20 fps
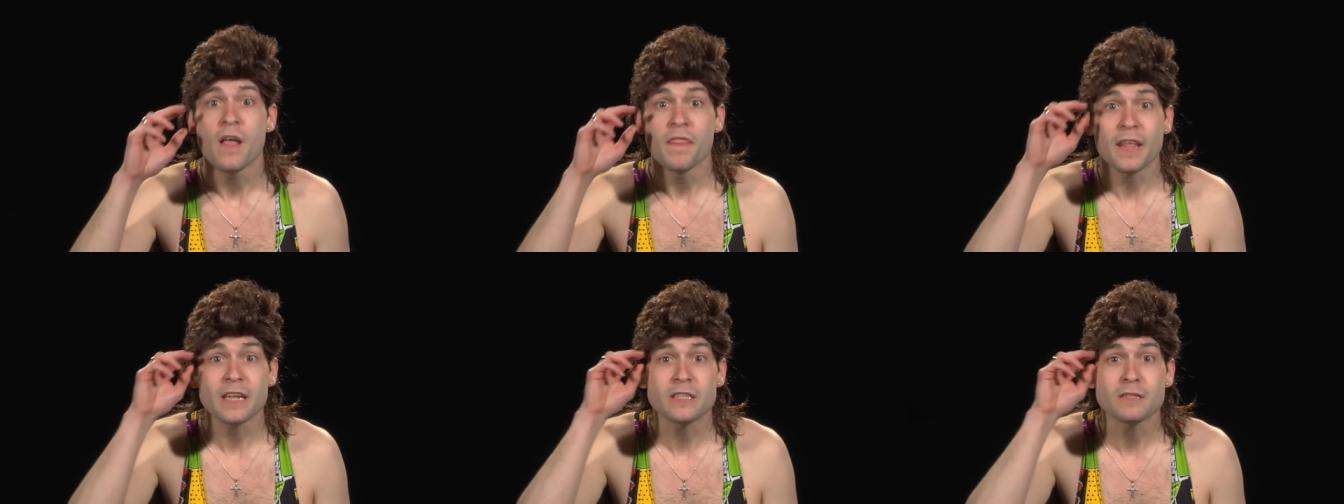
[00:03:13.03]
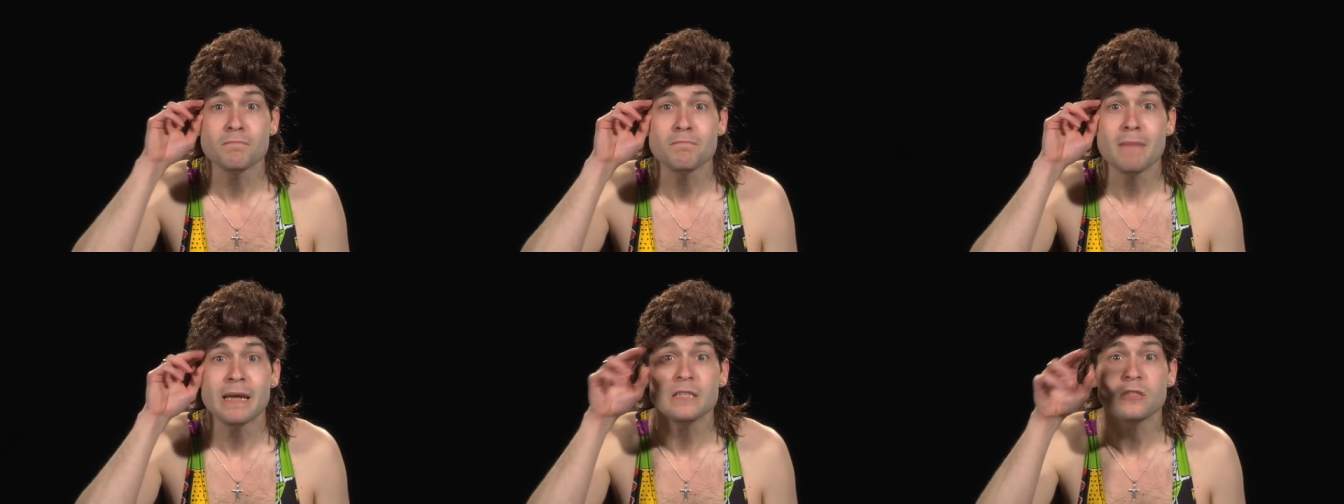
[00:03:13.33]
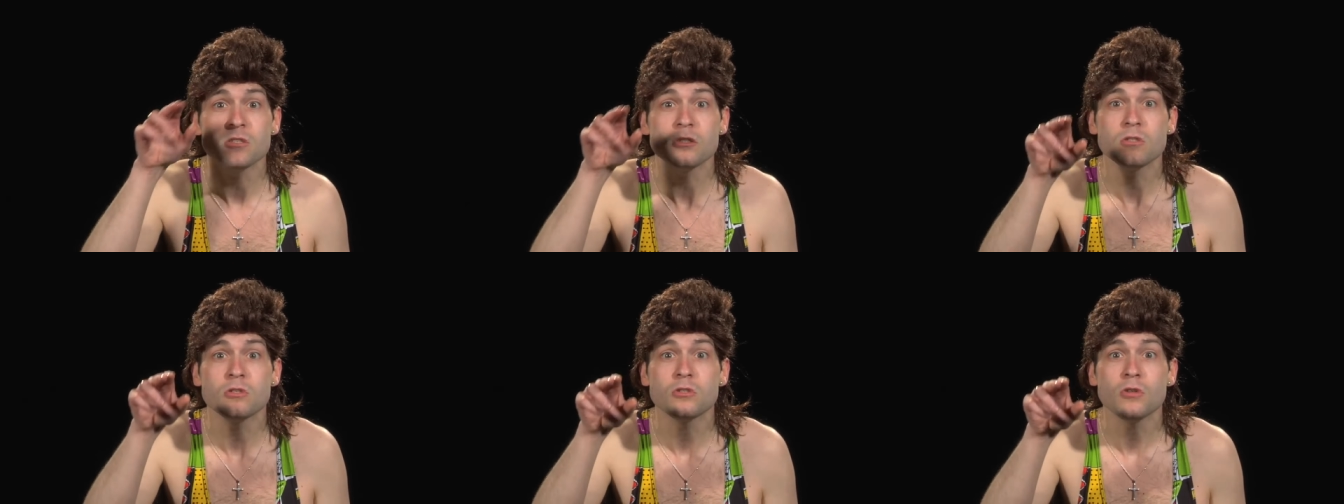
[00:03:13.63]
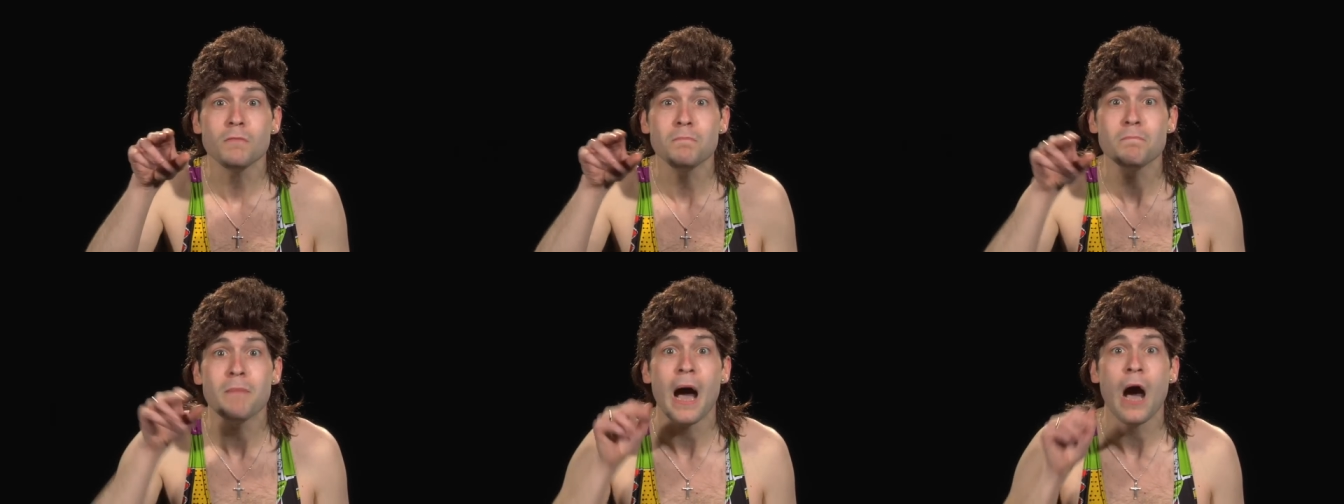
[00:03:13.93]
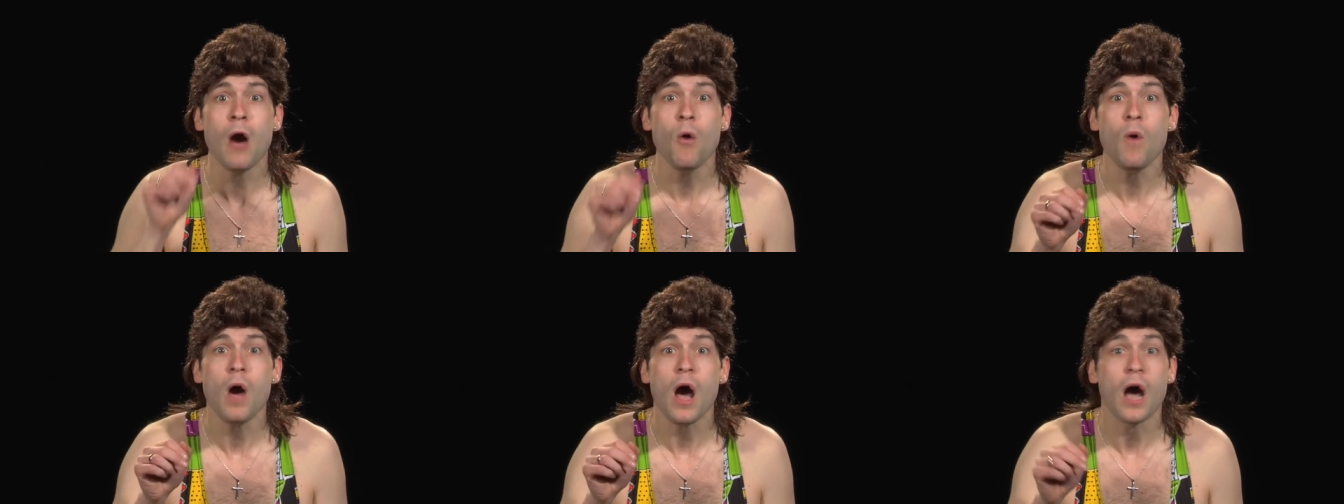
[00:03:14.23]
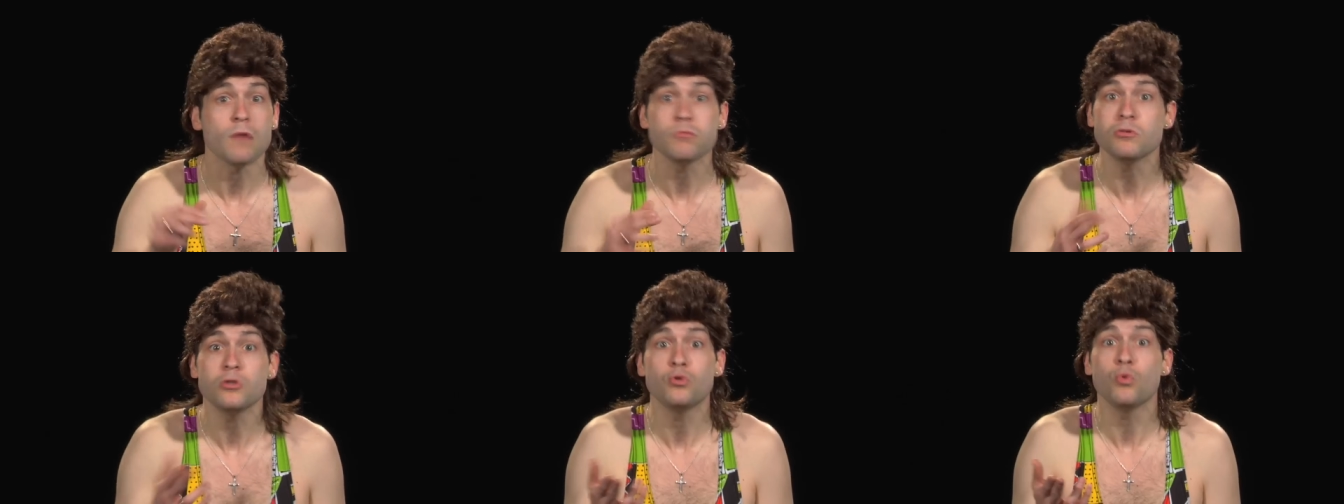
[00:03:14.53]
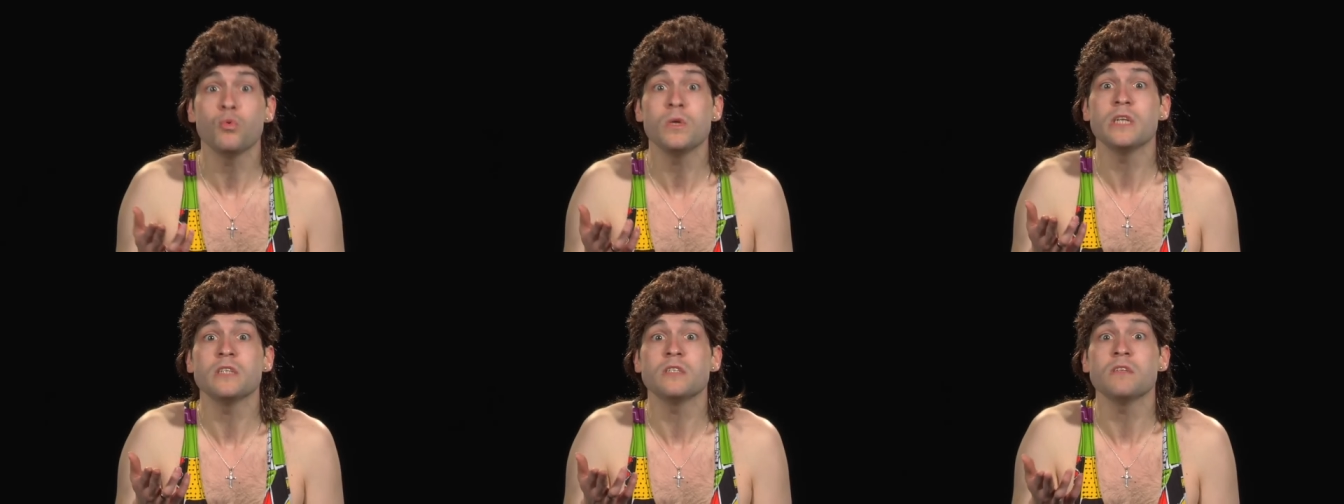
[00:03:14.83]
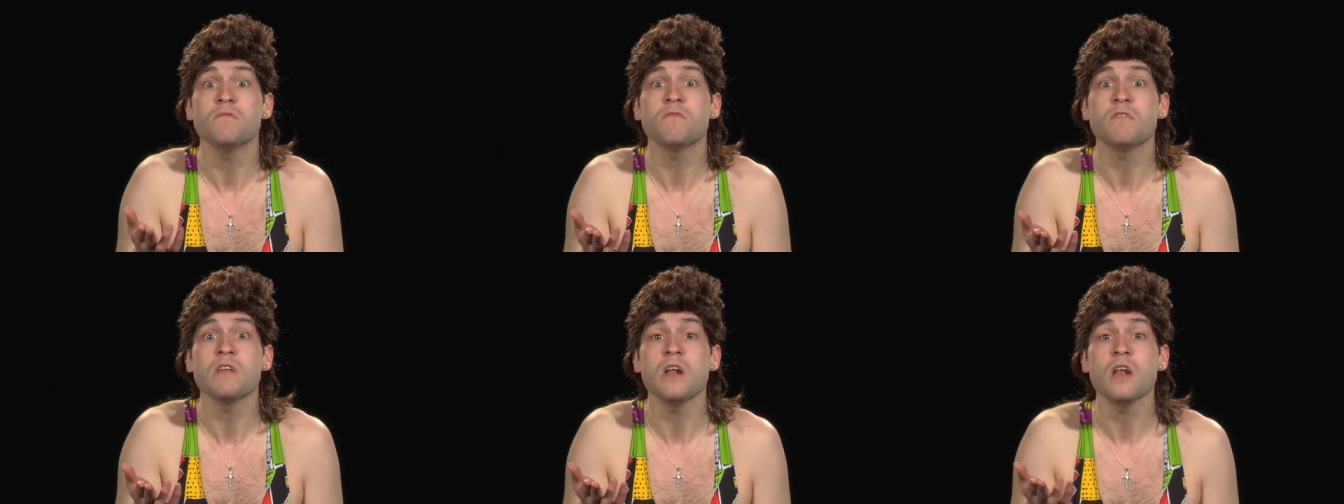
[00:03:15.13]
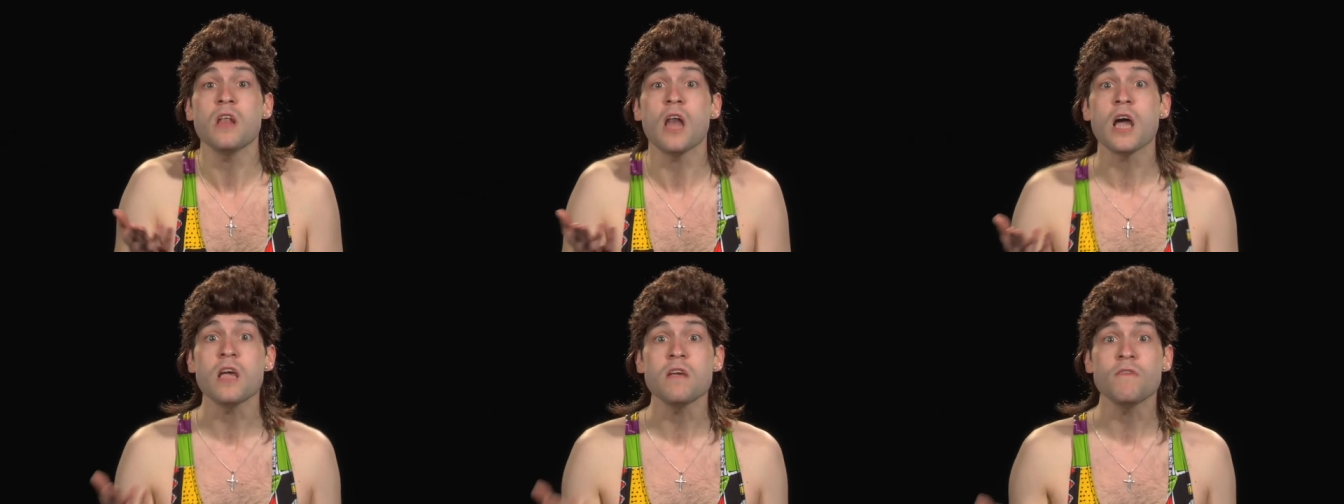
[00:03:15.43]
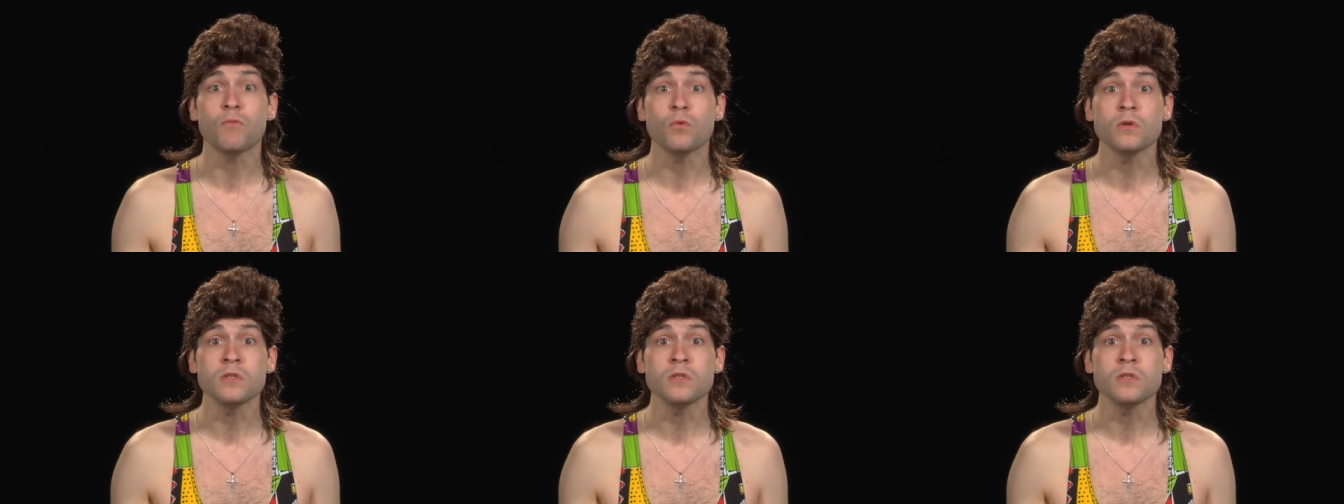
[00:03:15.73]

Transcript: That's mental power. I was doing it in real life